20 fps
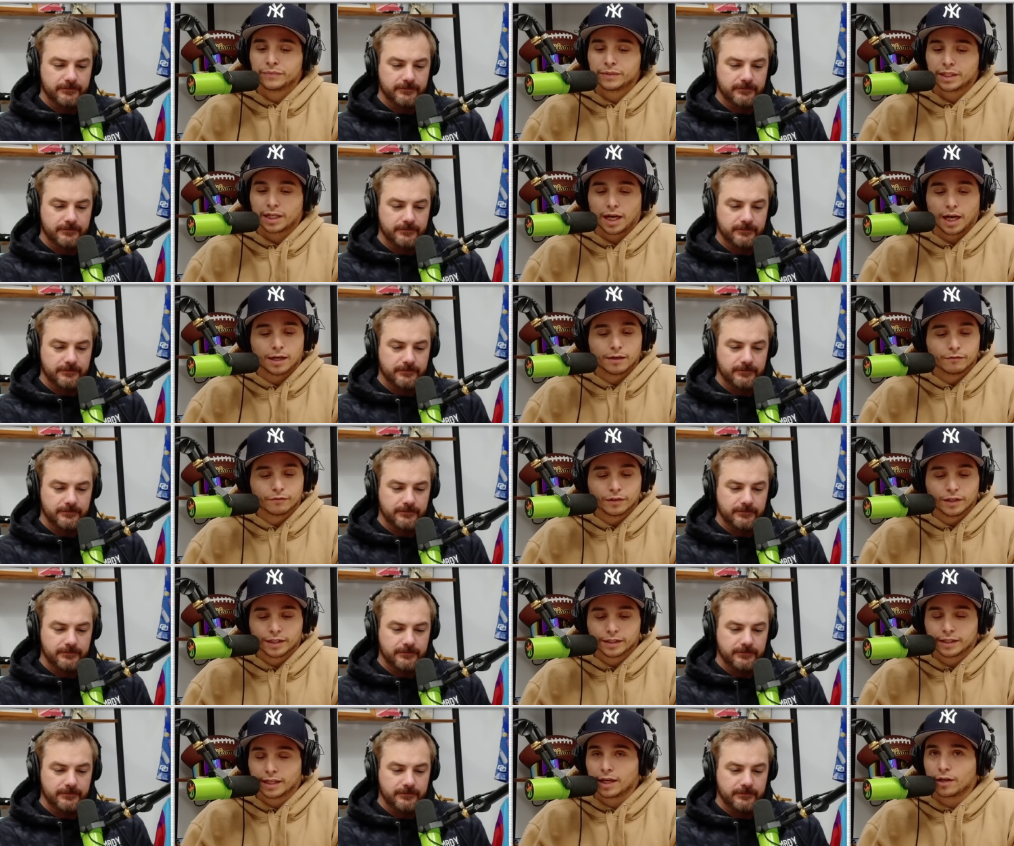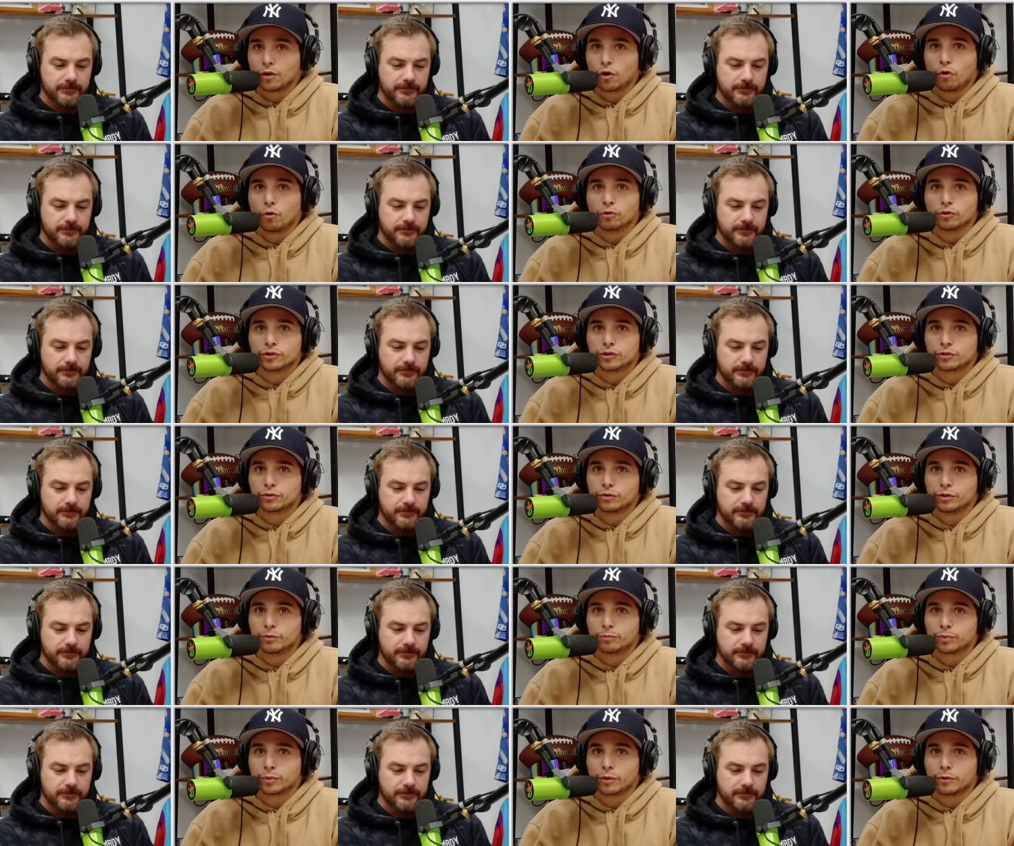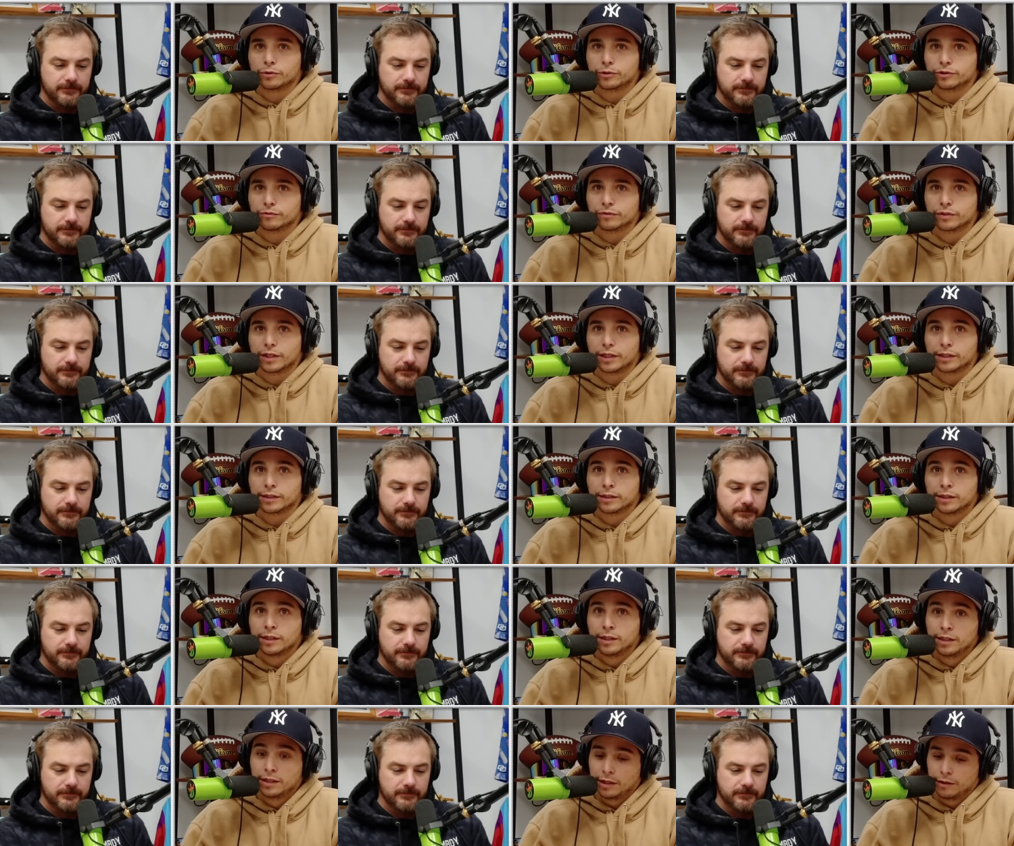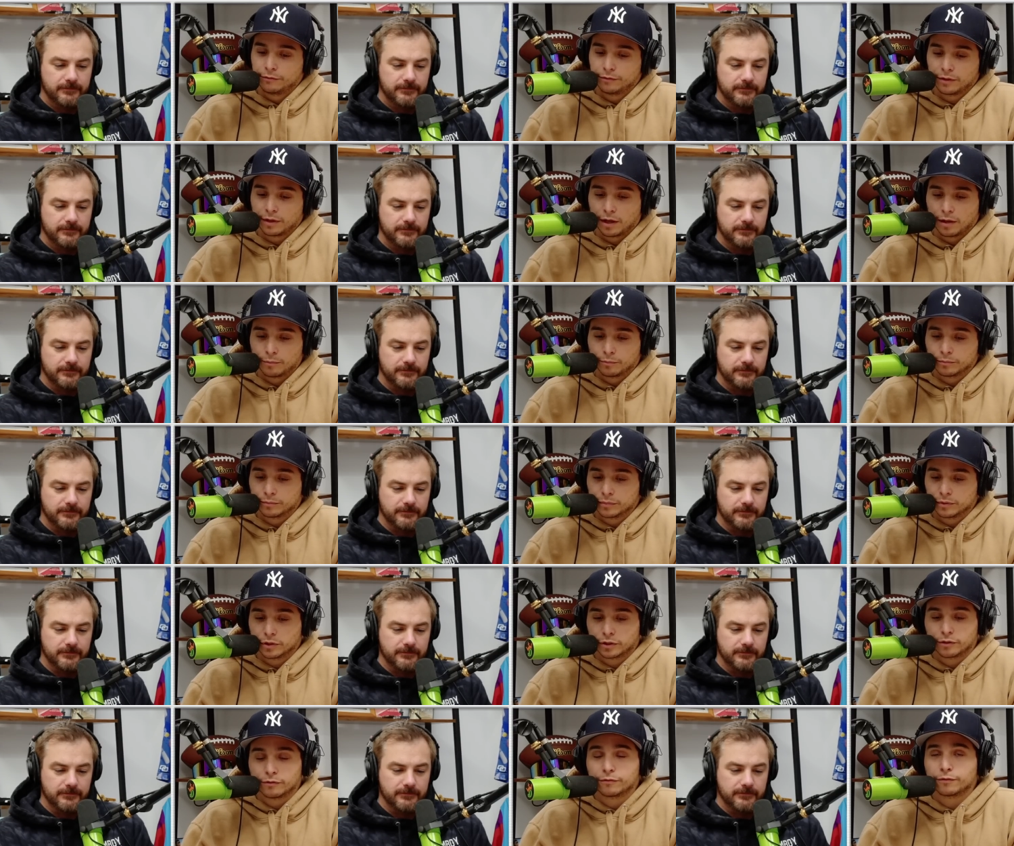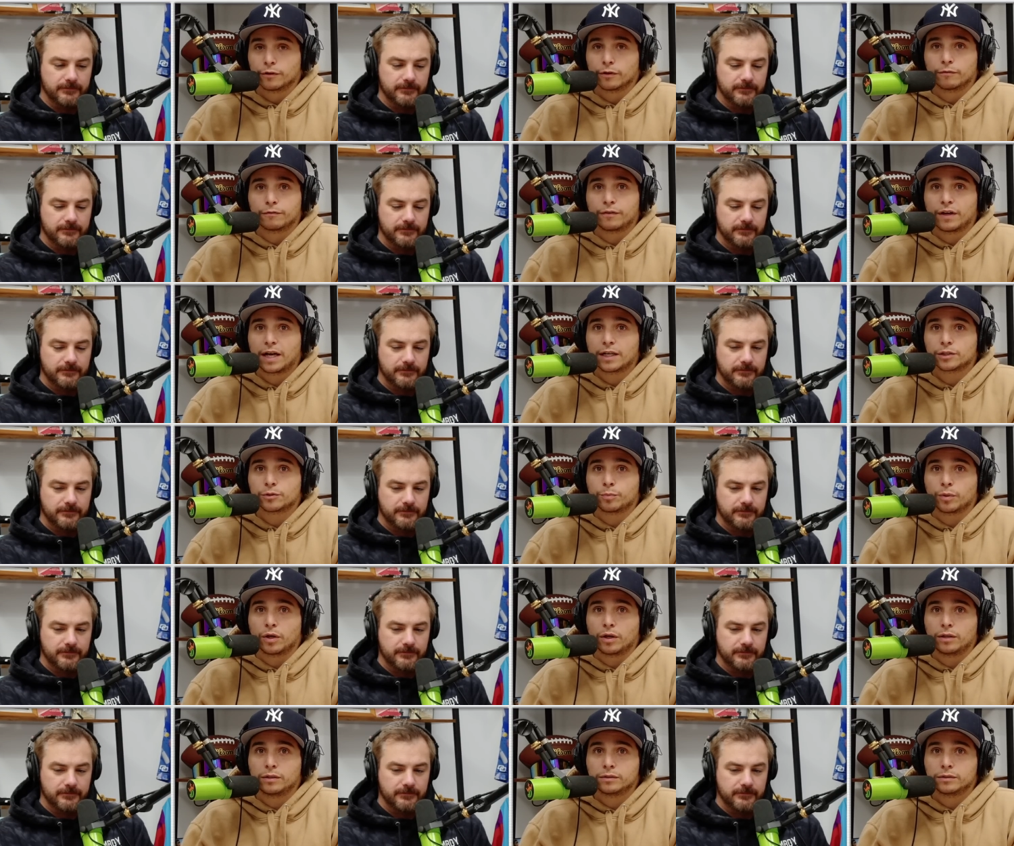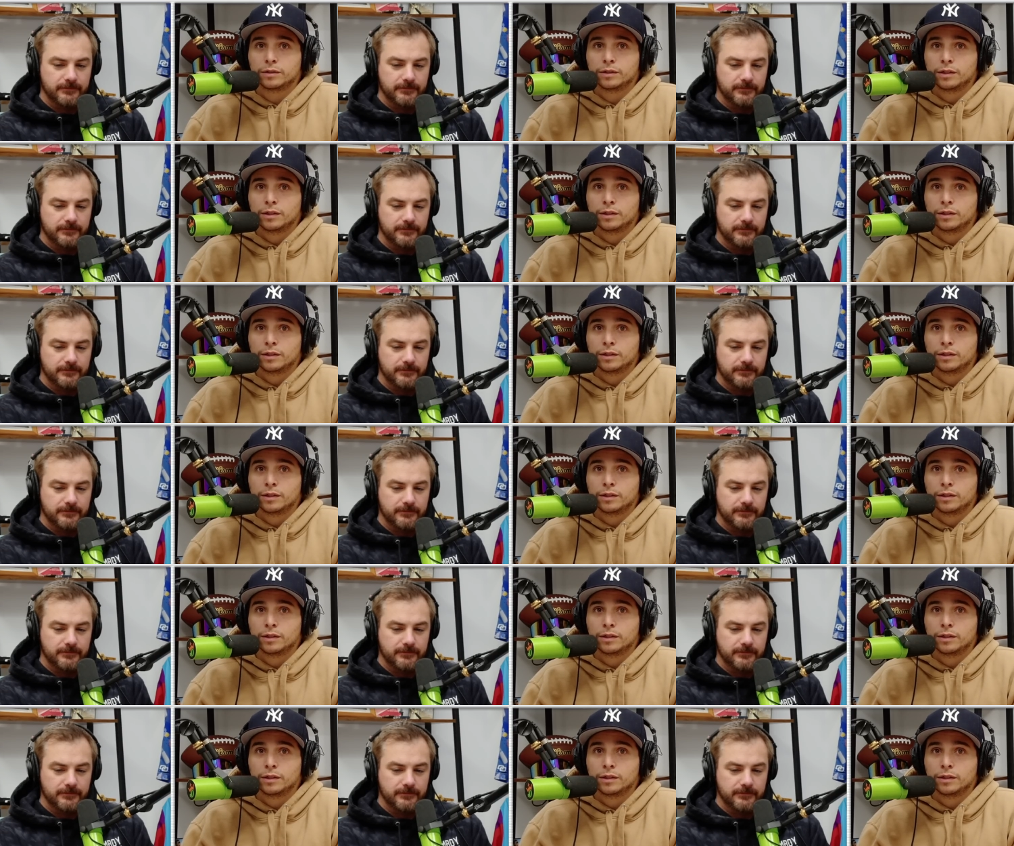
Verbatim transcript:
Speaker 1: kind of like that old school approach of like, if I'm looking for a fastball,